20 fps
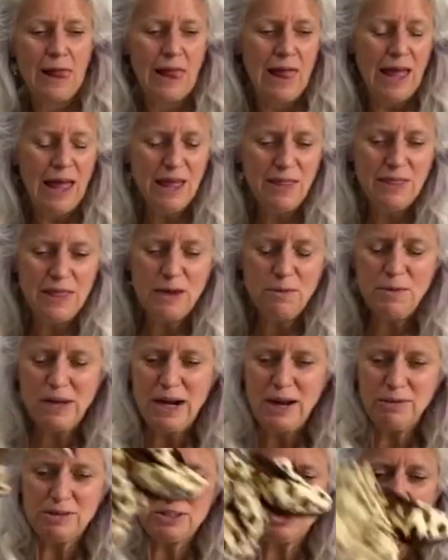And then when
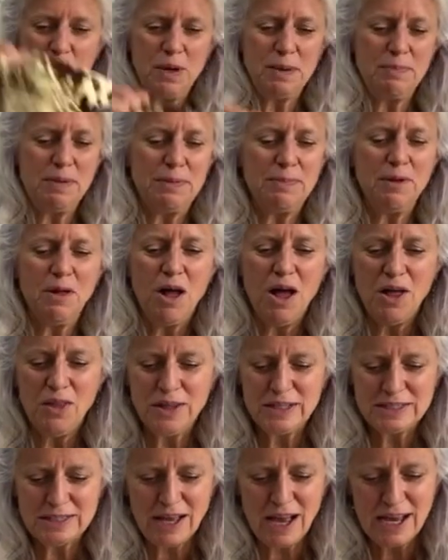I was showing people all the
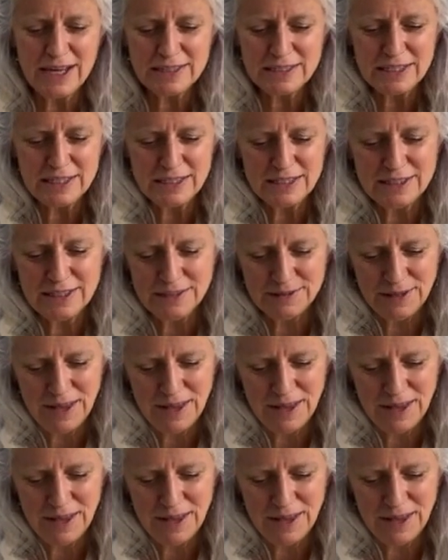sizes,